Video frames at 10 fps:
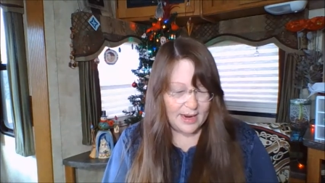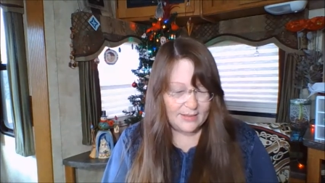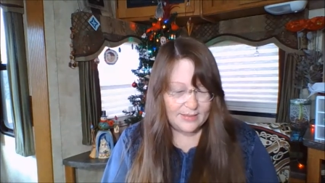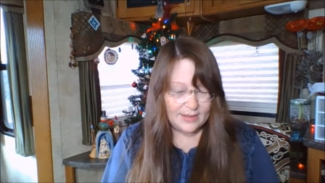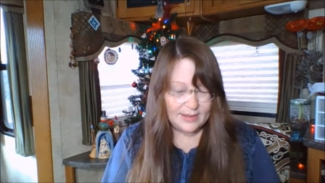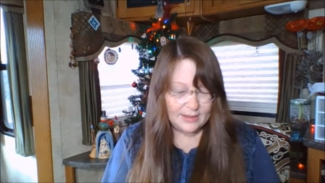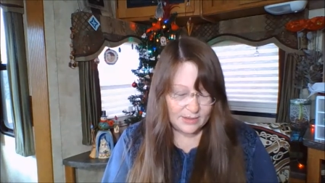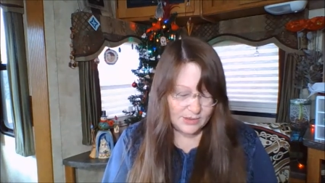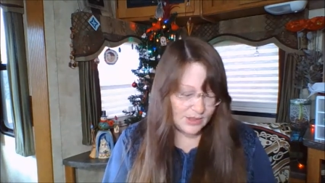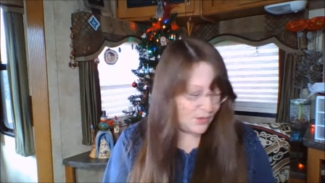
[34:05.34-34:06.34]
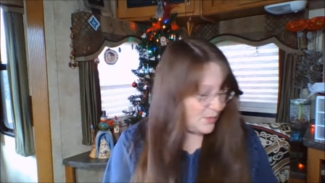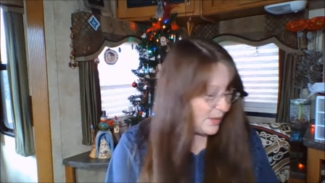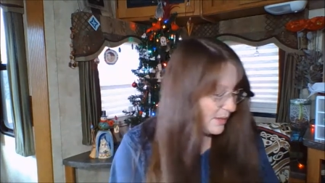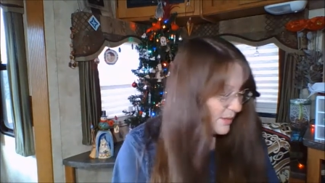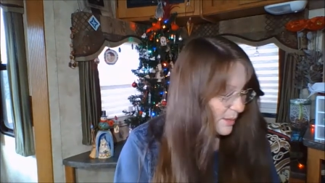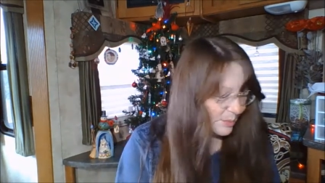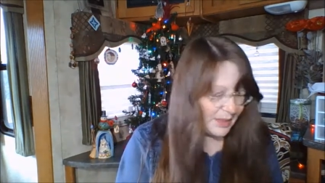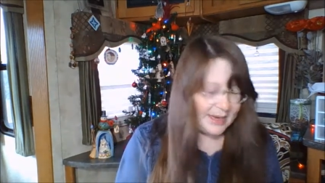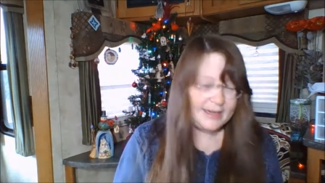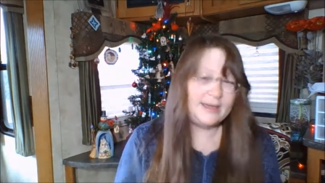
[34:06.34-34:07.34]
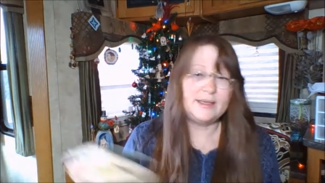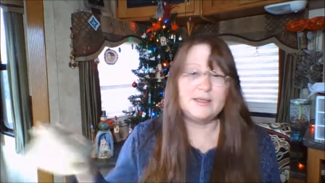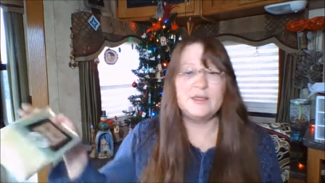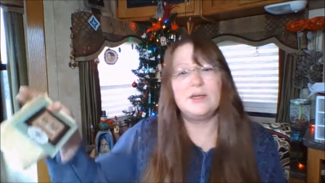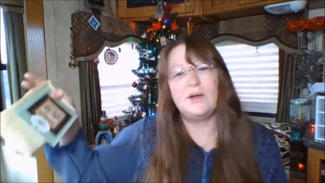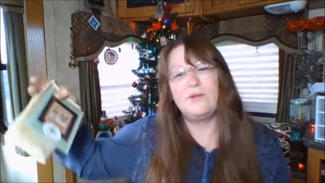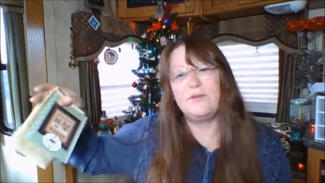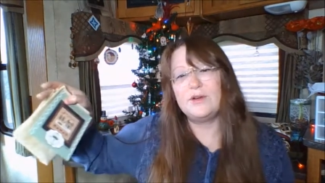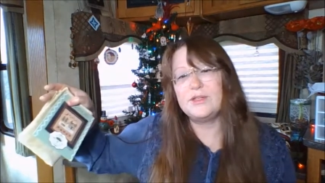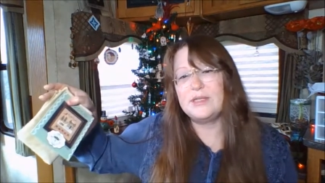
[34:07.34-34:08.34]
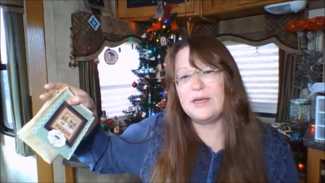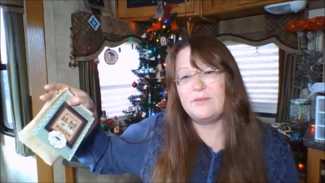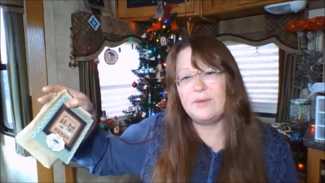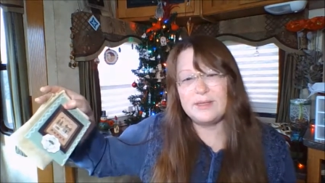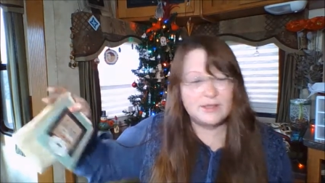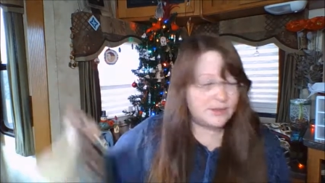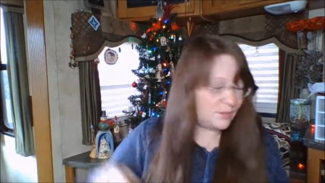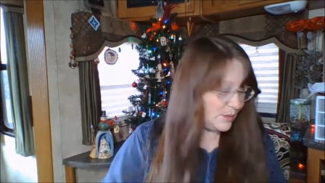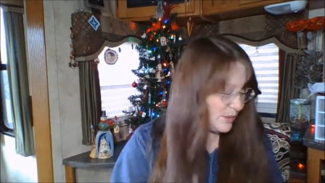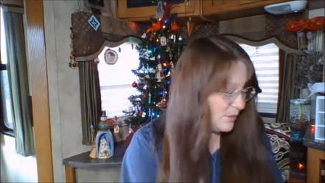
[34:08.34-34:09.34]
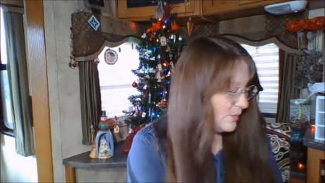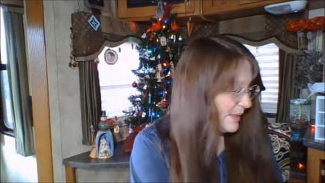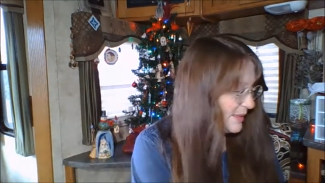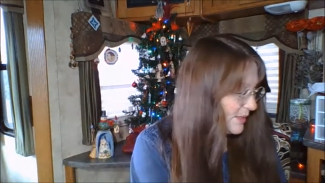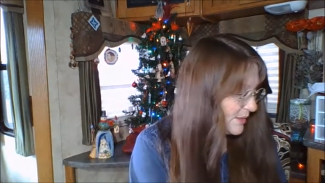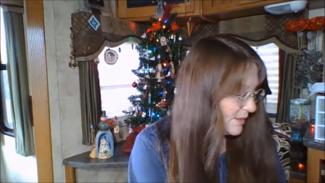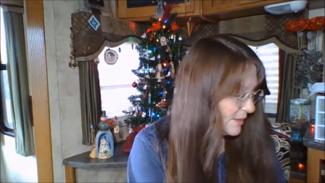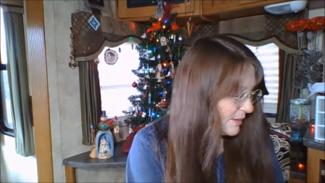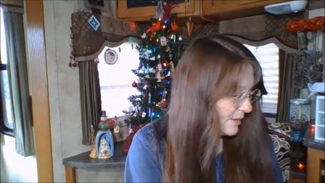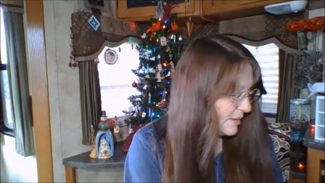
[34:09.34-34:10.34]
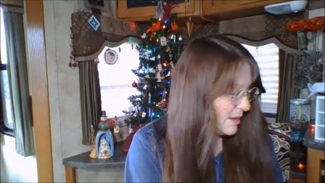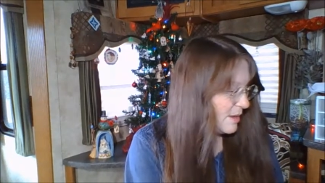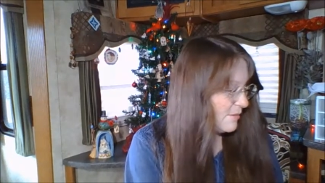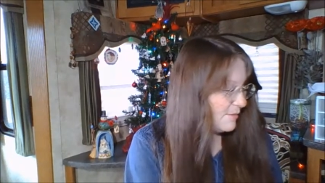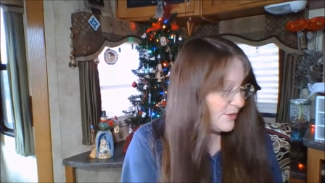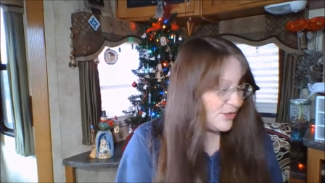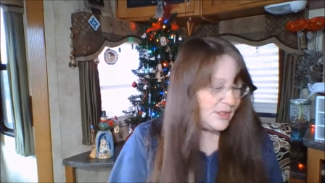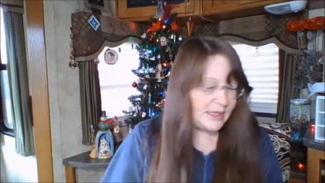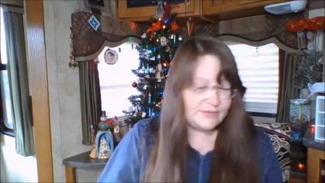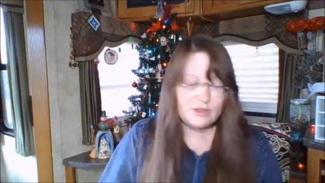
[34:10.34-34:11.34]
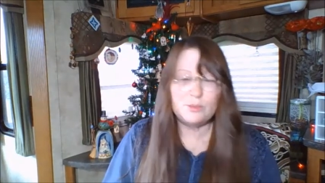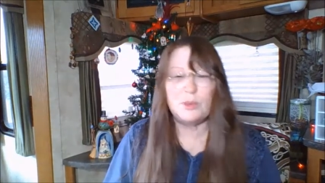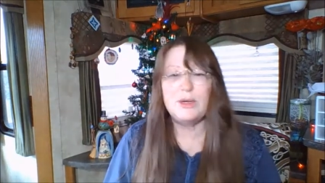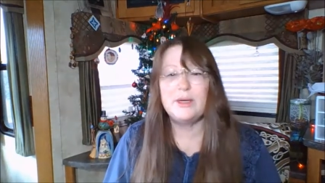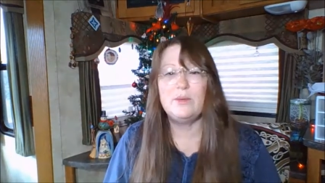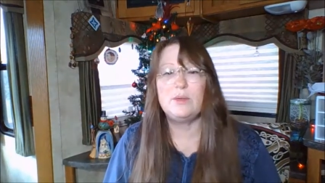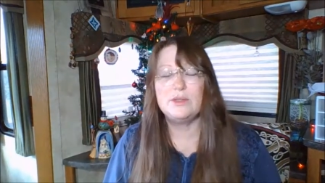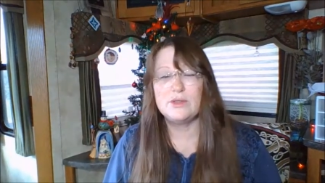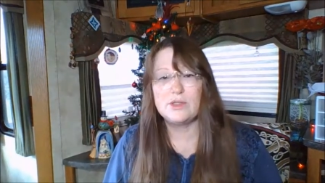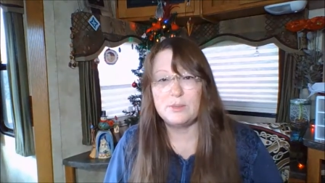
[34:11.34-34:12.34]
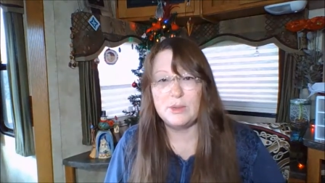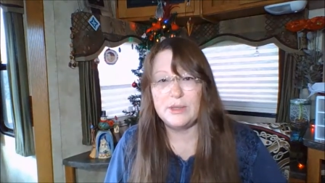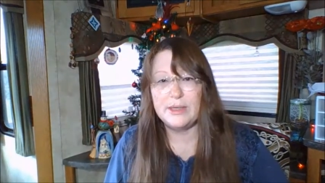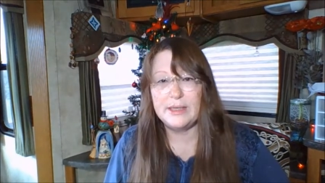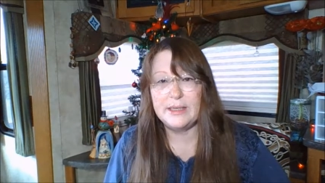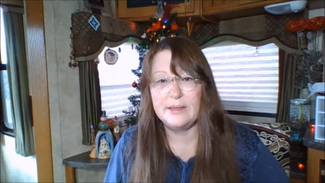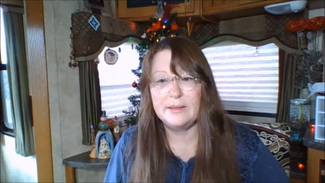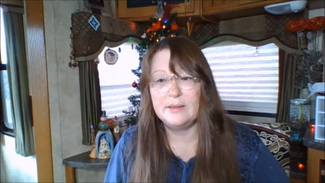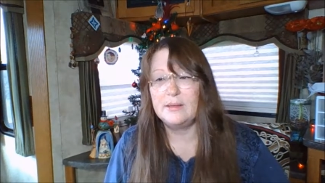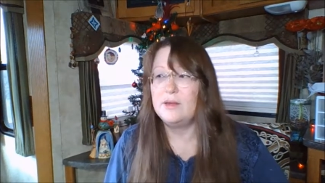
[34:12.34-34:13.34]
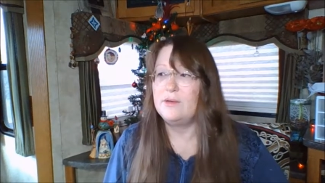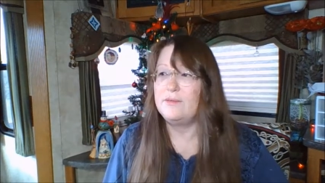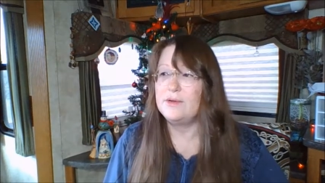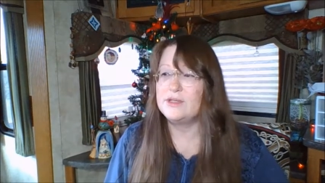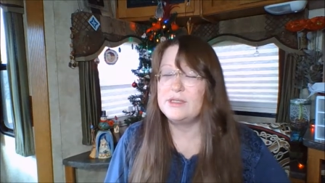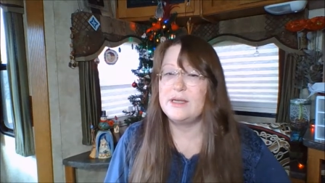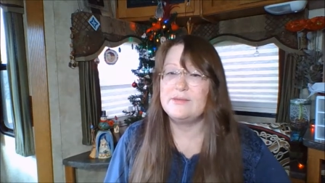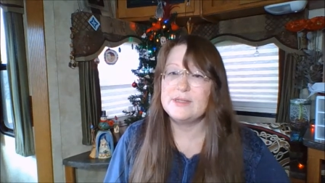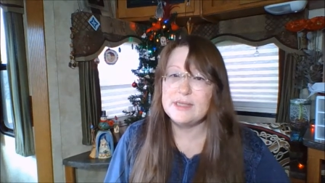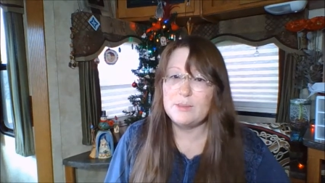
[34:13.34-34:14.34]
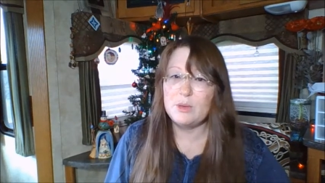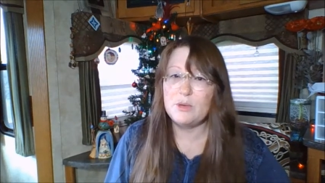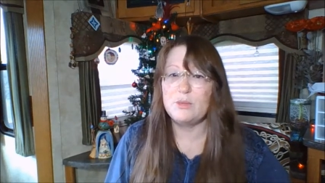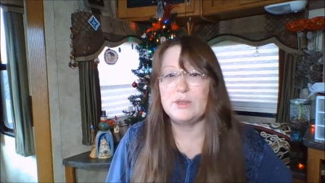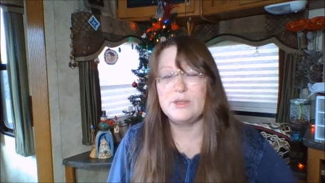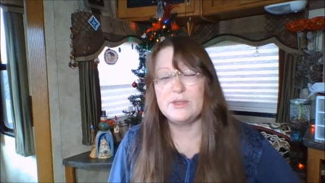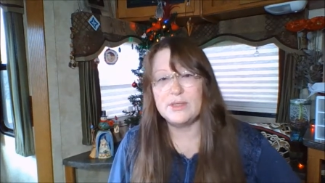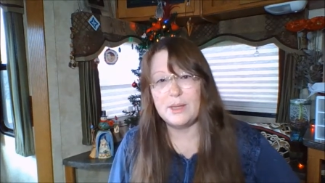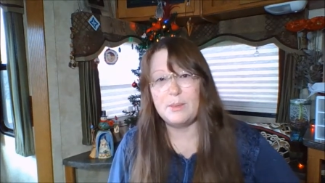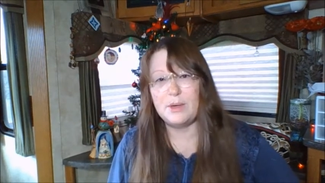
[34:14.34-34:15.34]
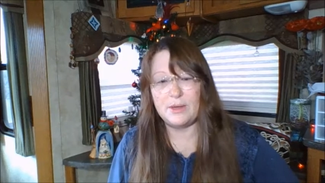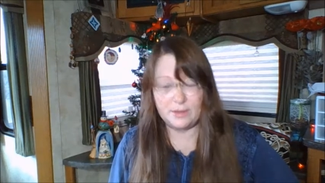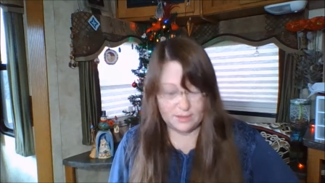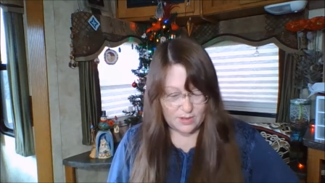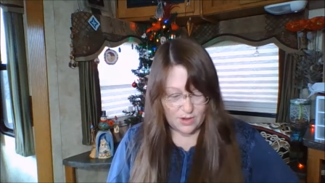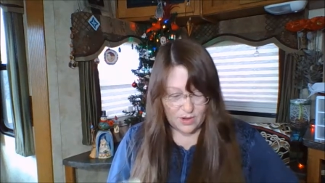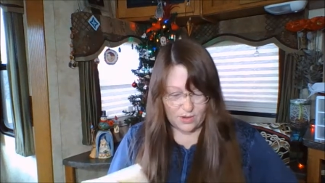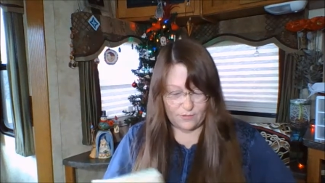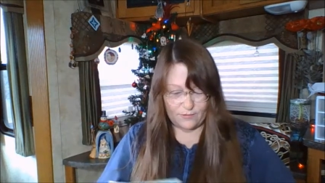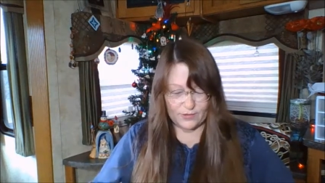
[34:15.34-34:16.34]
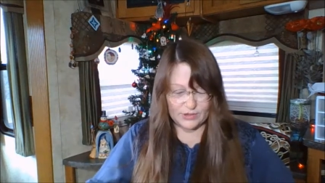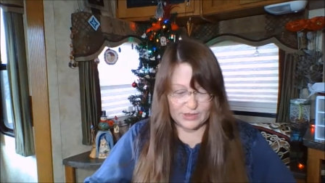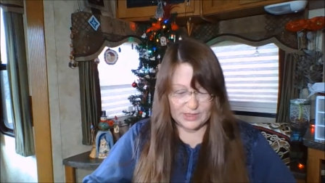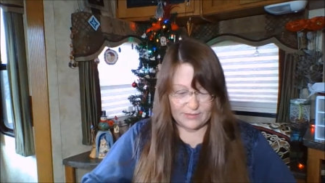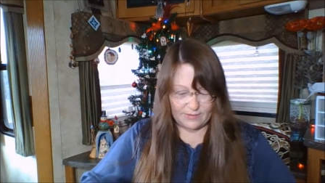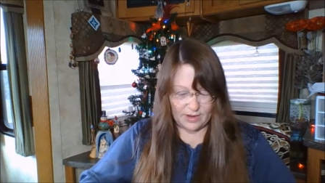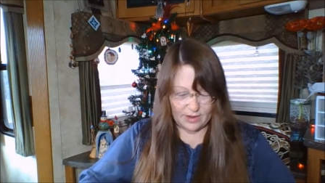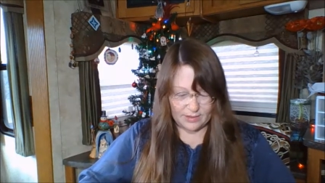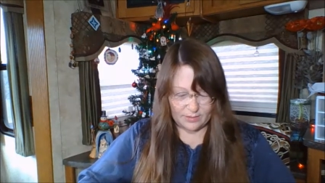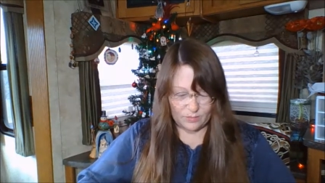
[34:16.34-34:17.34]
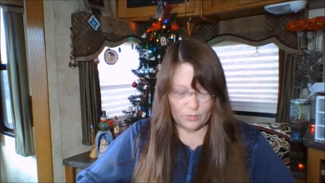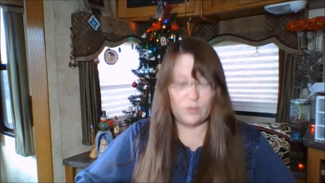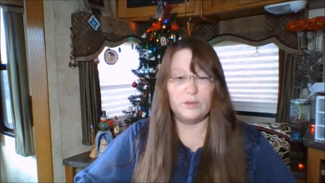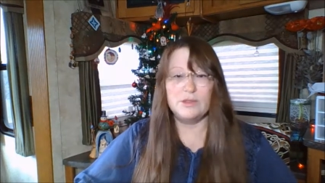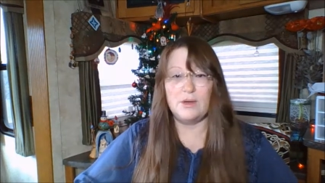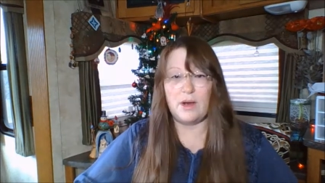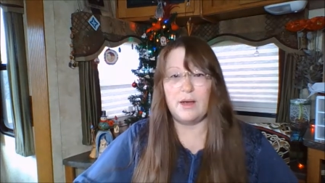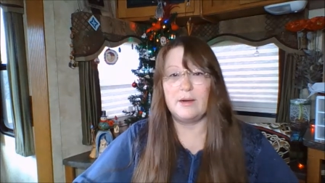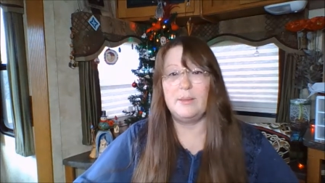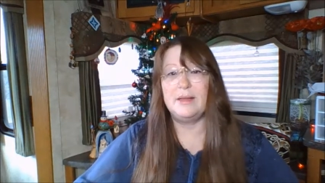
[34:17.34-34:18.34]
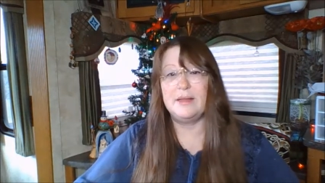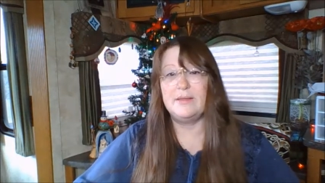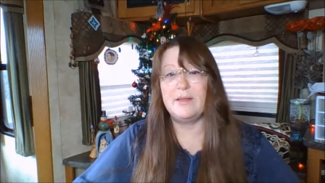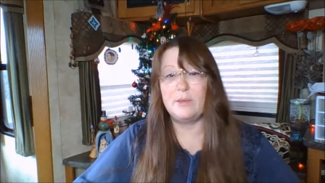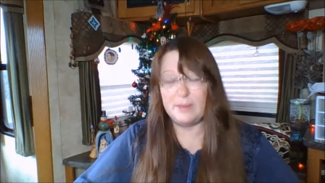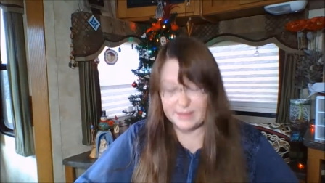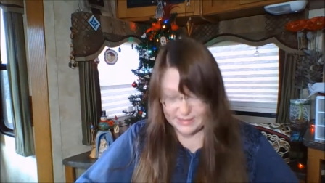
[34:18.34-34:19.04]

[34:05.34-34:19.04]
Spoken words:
And then so the plan is, you know, first day of winter we'll do winter, first day of spring we'll do spring, first day of summer we'll do summer, first day of autumn we'll do autumn, and then they'll be